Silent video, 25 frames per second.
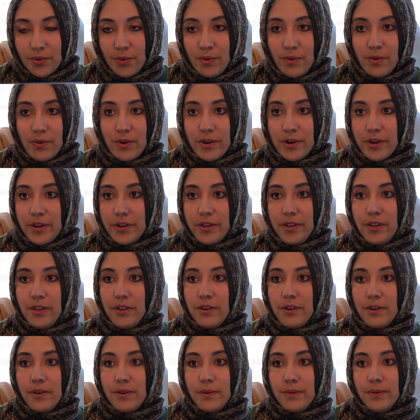or, you
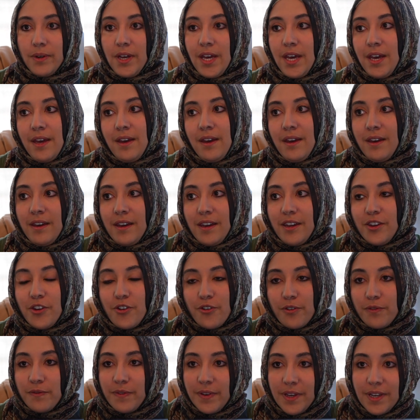know, in
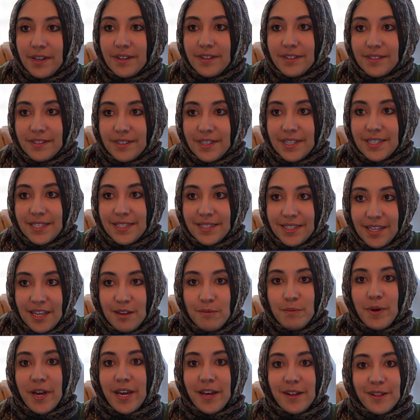your field, it's
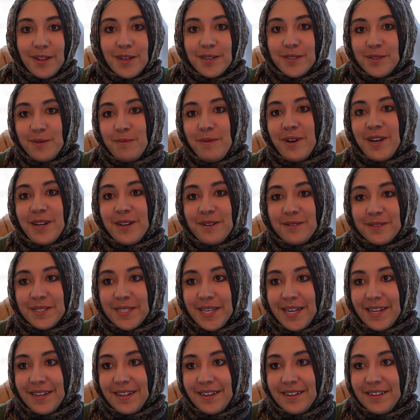seen by Allah subhanahu wa
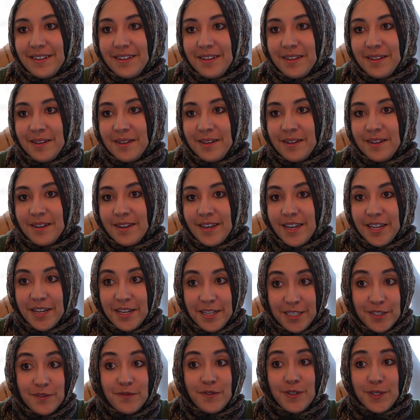ta'ala. It
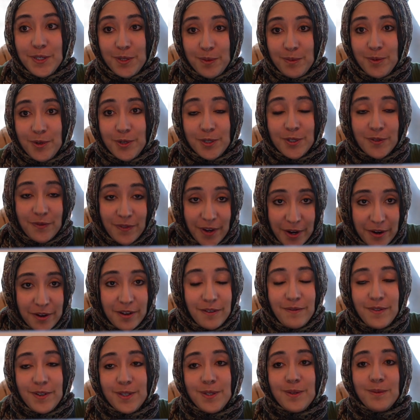is visible, it's
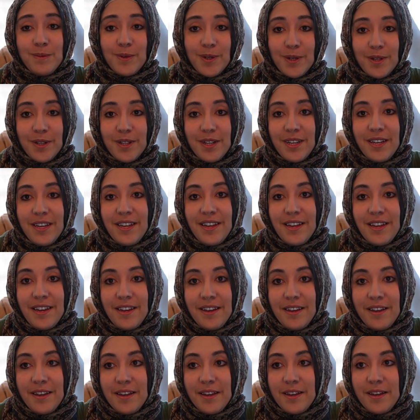very visible.
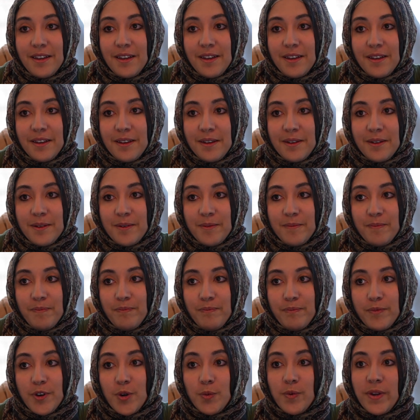
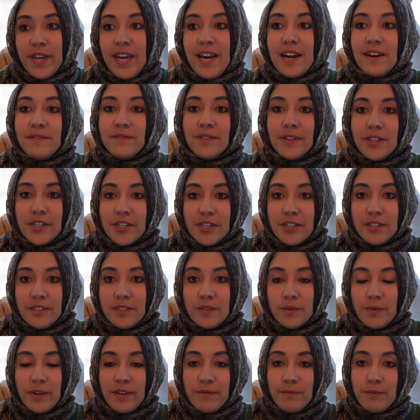But we have
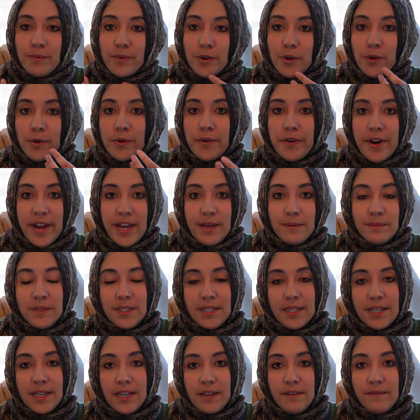learned, we've programmed
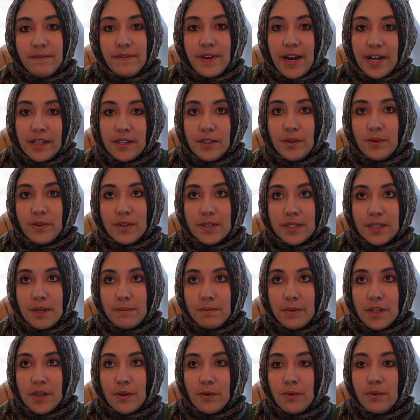to give value to
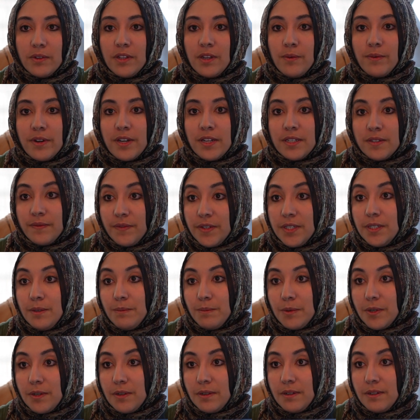something only when it's
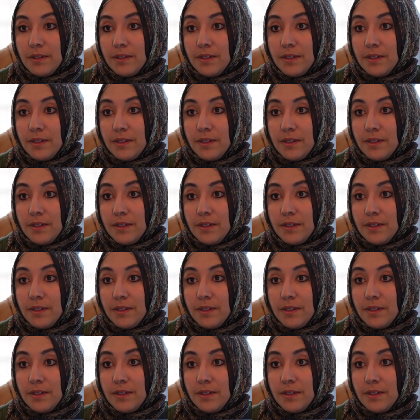visible.